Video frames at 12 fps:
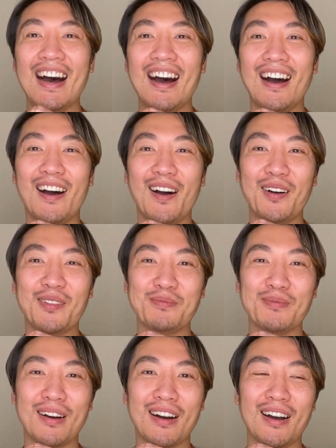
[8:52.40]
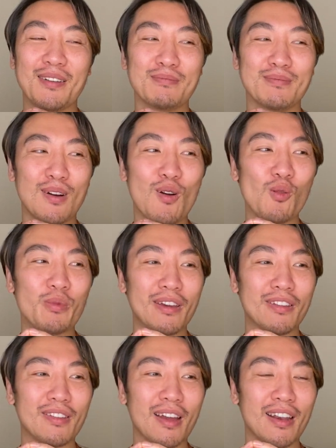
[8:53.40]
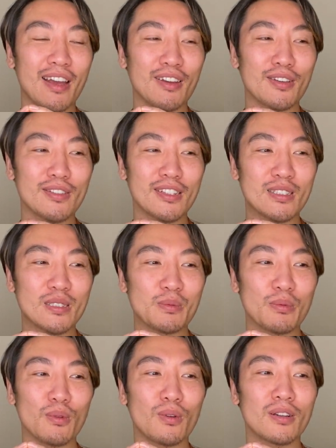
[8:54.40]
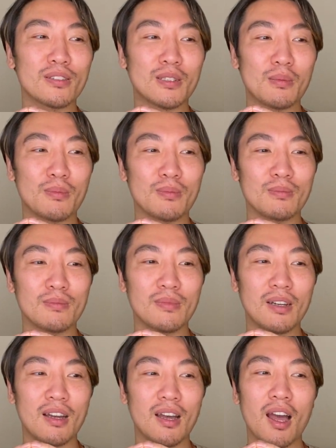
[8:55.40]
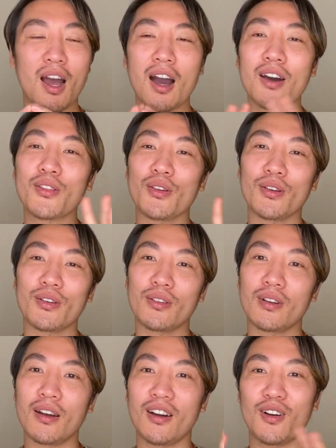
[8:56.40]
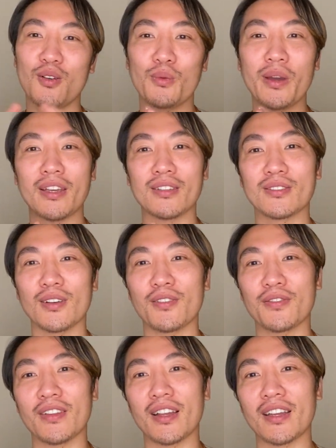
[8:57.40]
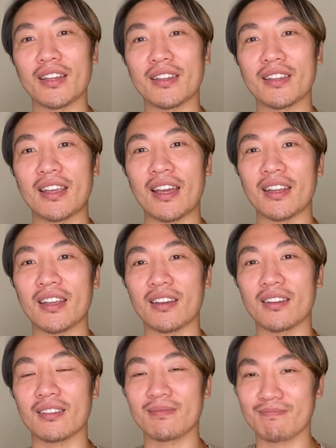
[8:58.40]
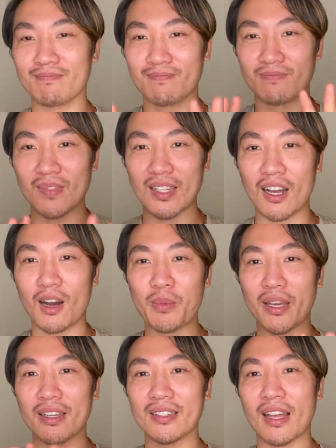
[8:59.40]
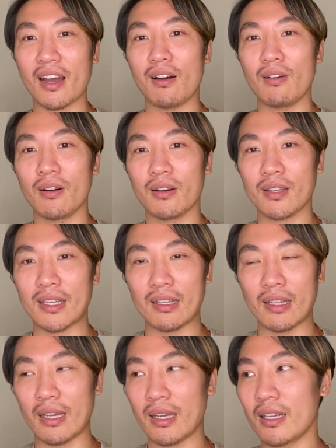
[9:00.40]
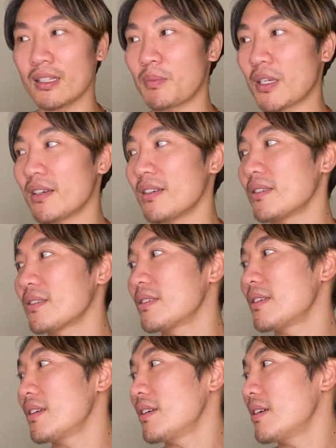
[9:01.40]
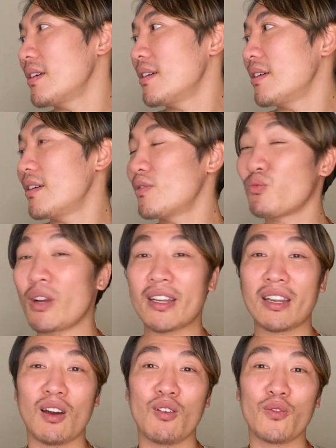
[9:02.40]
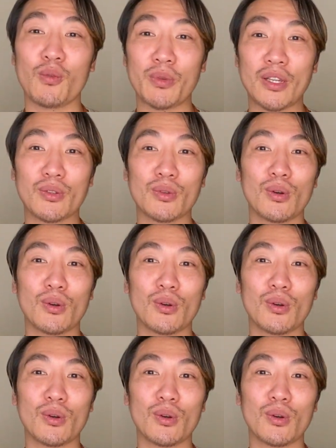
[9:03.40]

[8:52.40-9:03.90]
I'm hoping that I could explore some other ways of like calming it down, healing it, because right now for me to